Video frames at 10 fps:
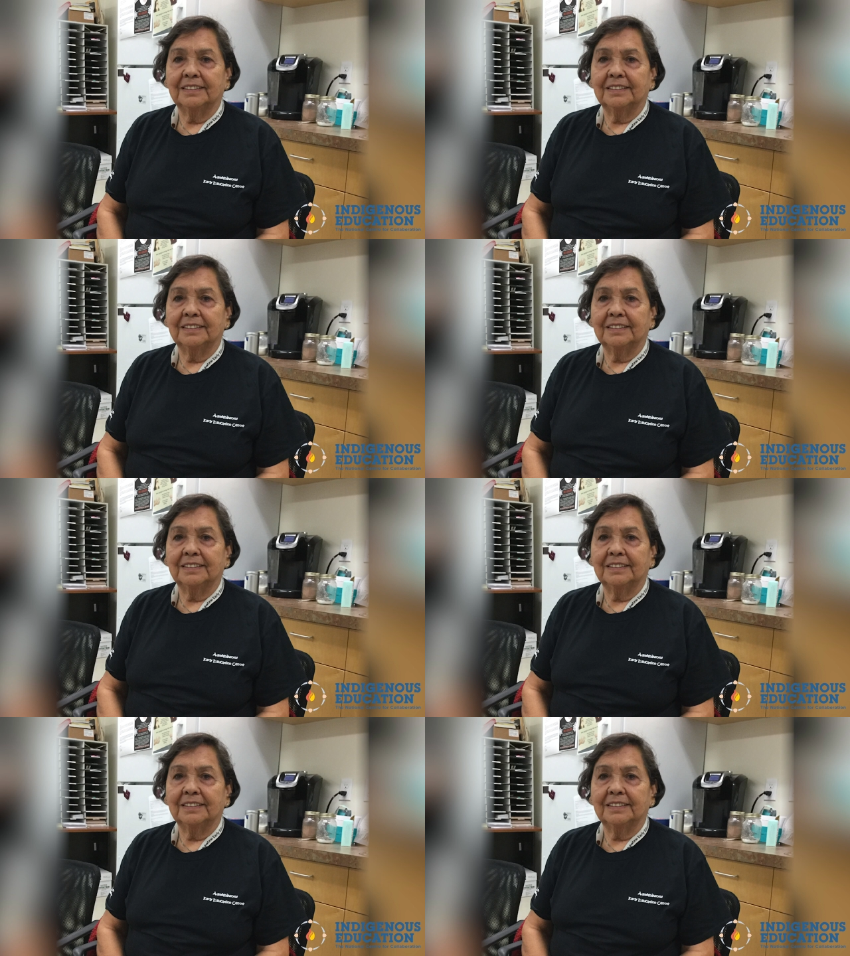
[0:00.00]

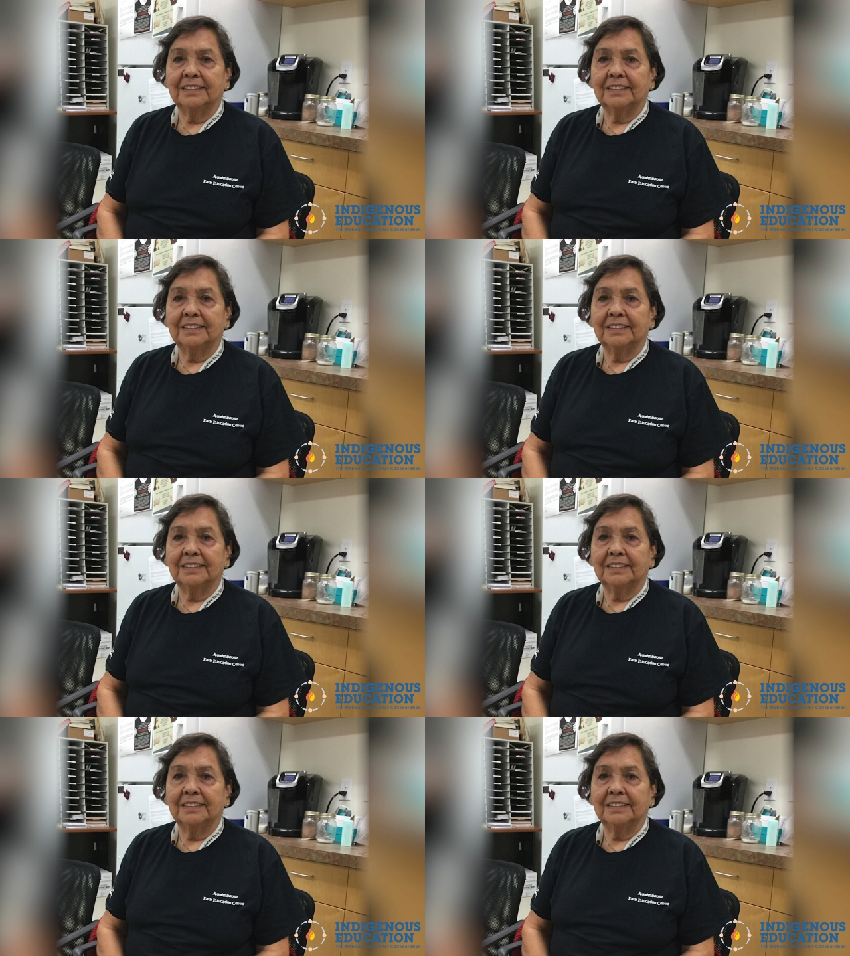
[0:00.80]

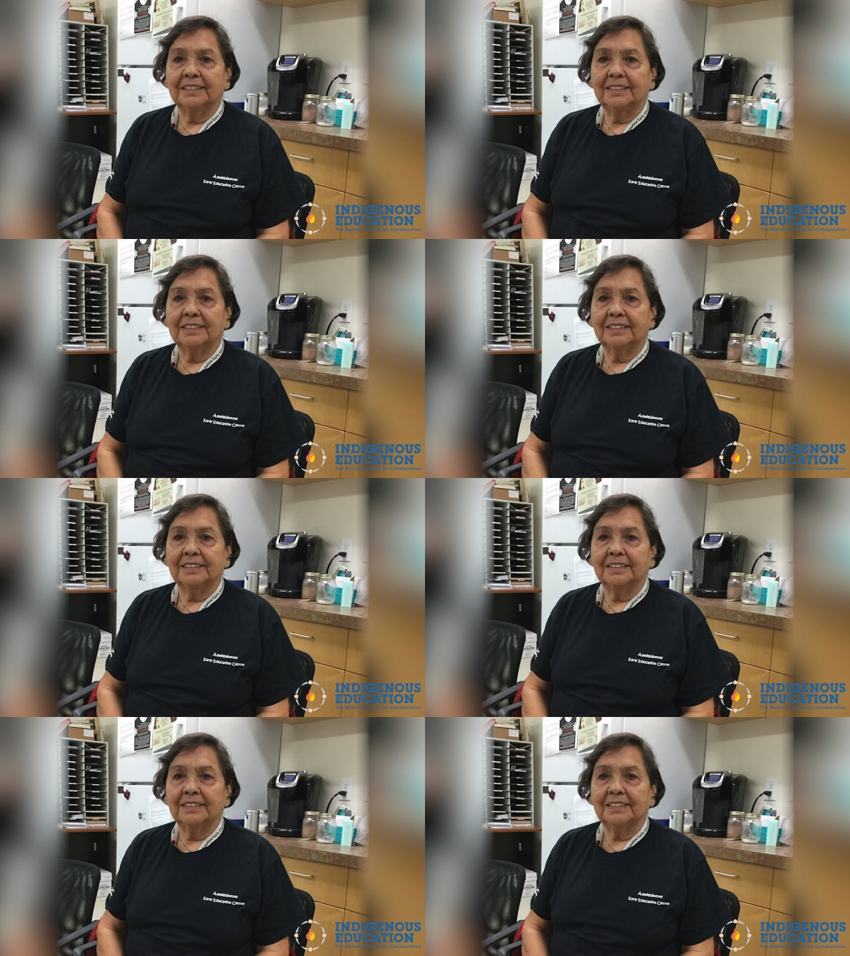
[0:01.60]

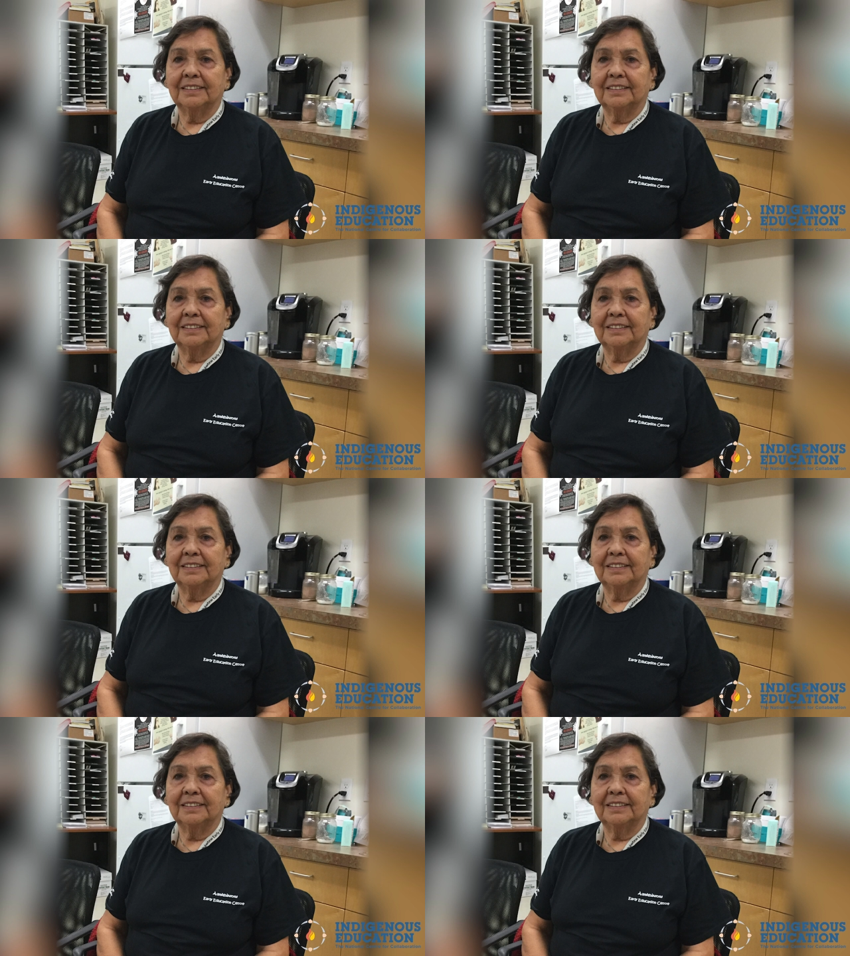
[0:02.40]

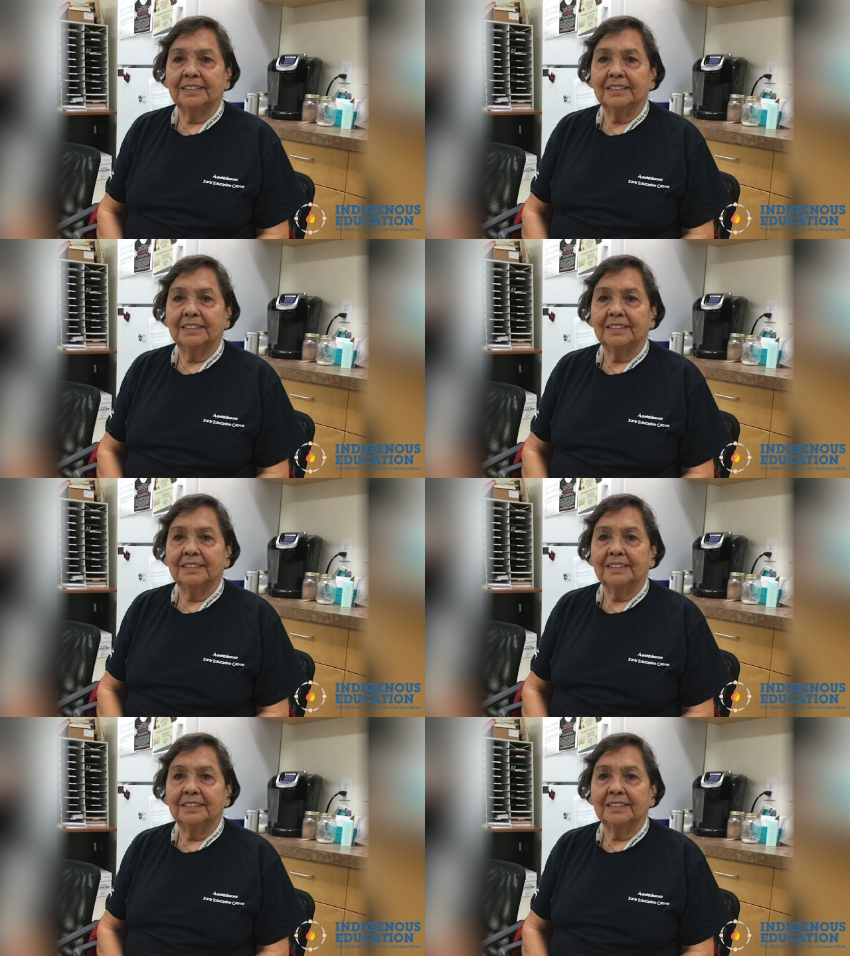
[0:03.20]

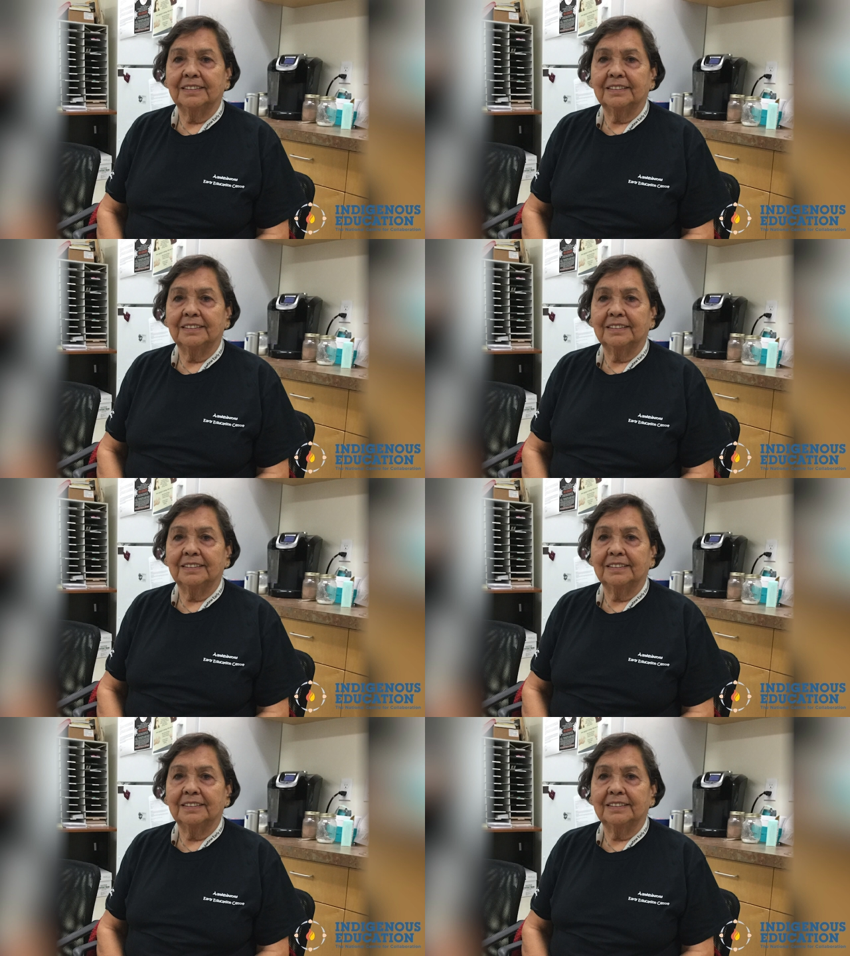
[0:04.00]

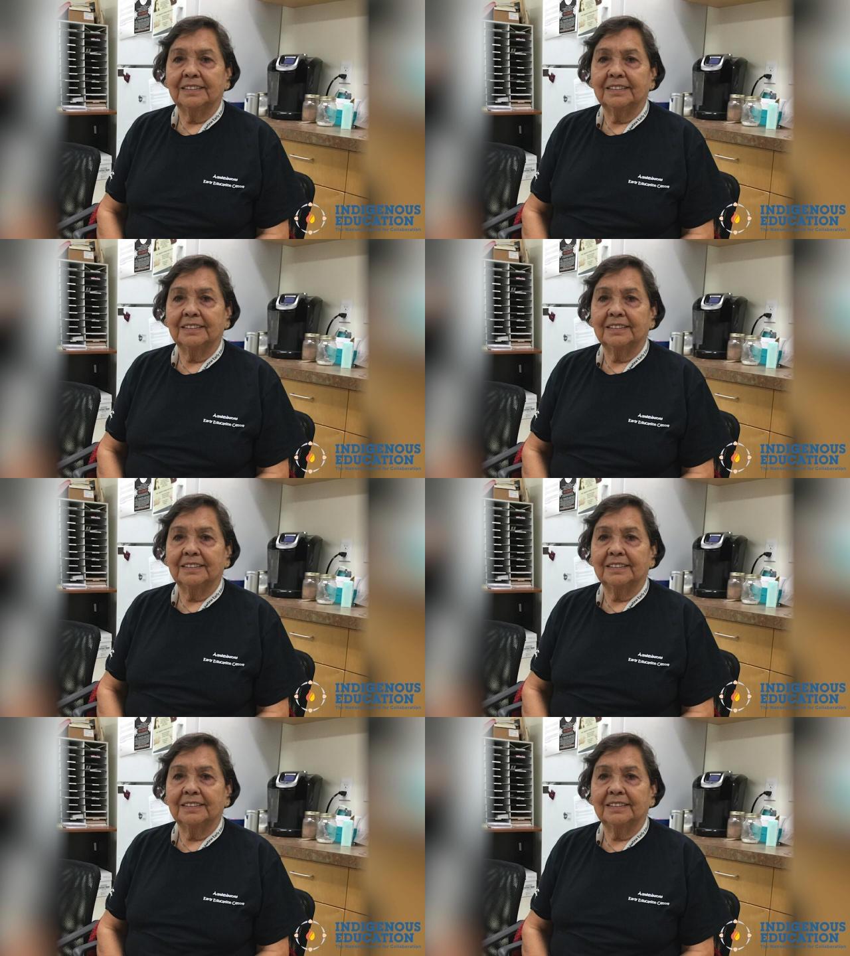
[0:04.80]

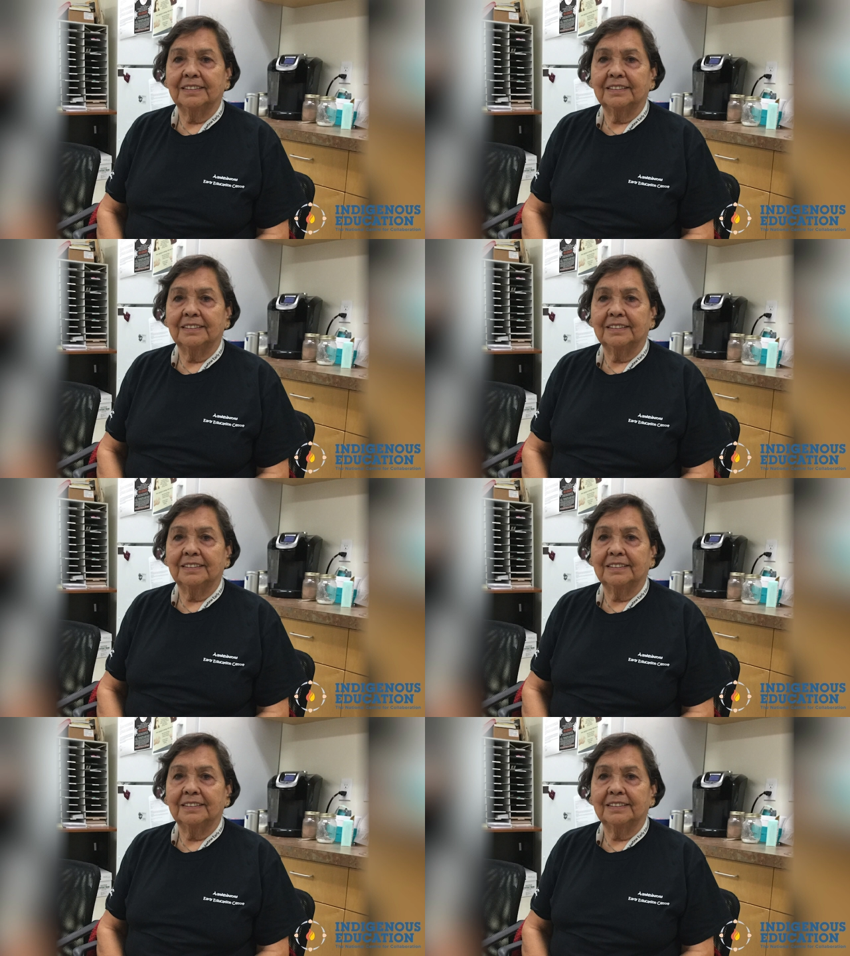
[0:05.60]

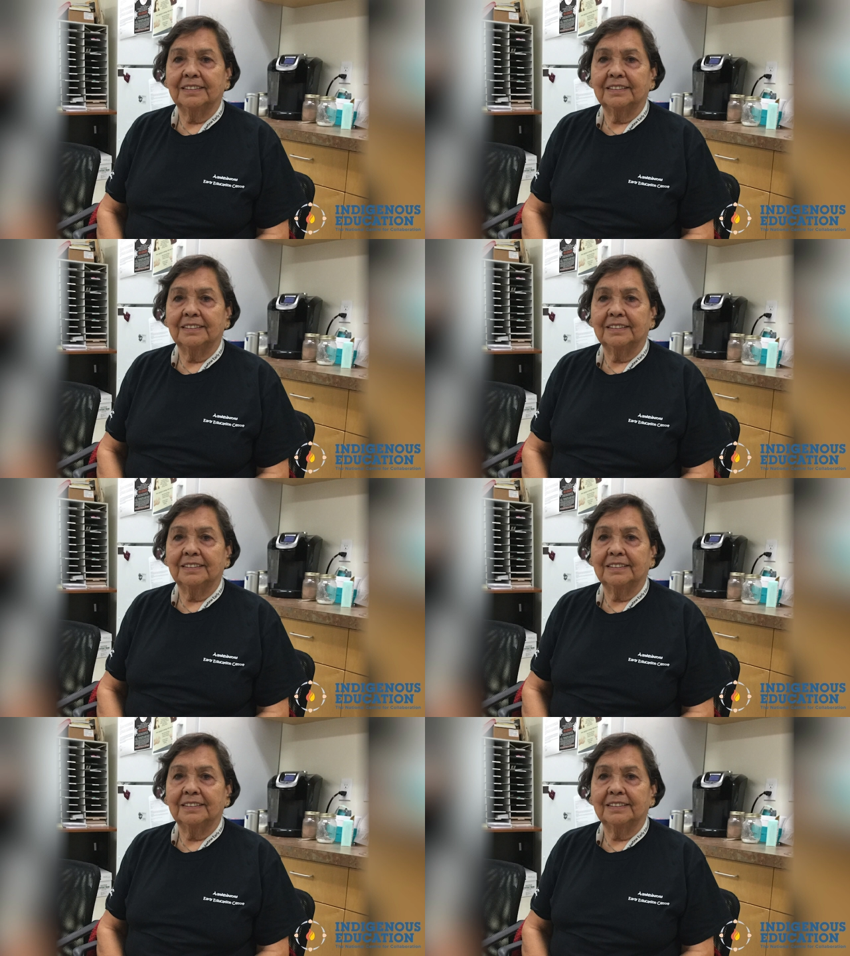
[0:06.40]

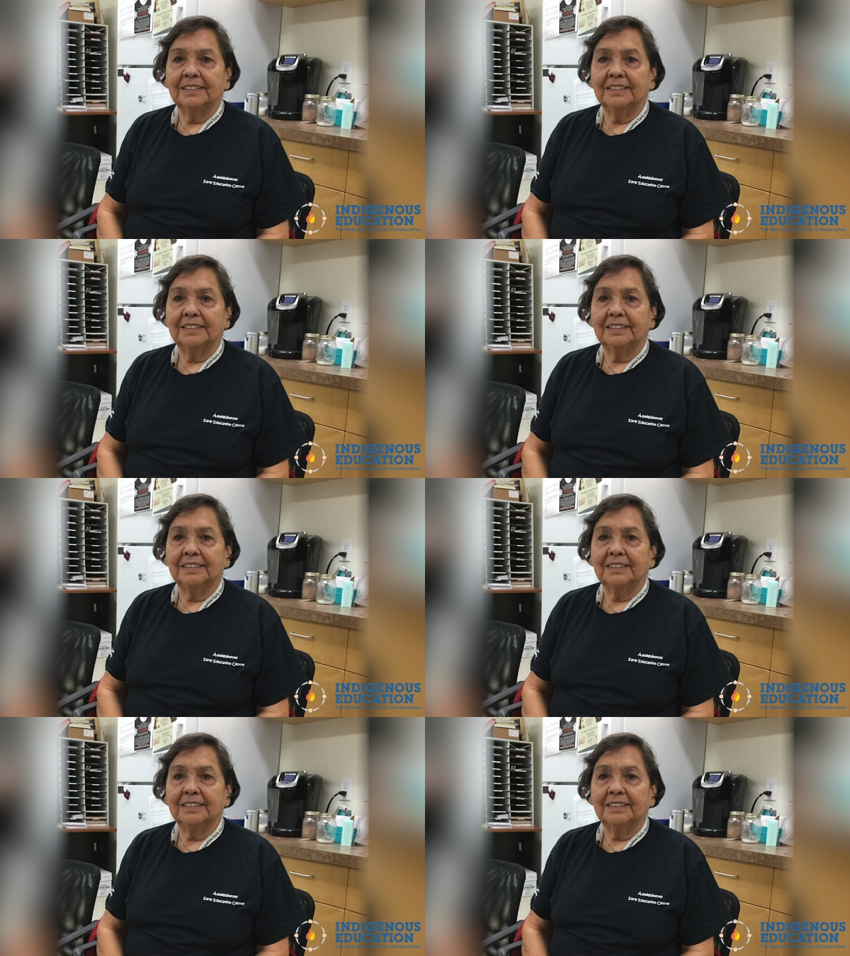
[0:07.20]
(no lip movement)